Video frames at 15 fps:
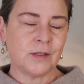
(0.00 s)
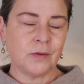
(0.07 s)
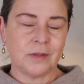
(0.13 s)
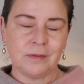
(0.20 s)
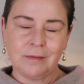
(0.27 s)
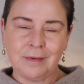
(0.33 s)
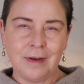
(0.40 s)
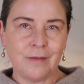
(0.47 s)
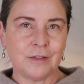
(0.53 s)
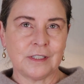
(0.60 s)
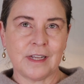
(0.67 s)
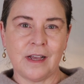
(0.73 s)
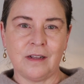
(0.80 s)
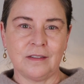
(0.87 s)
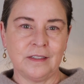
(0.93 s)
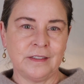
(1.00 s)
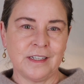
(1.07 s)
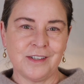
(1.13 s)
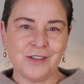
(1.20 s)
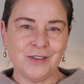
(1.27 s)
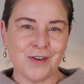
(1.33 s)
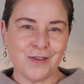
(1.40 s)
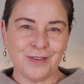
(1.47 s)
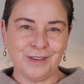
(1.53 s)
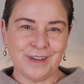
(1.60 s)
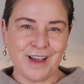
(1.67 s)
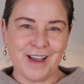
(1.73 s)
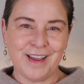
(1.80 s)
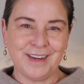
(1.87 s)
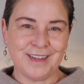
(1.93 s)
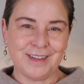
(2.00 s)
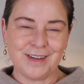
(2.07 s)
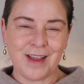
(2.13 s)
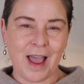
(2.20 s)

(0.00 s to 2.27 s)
You can never tell unless you know the line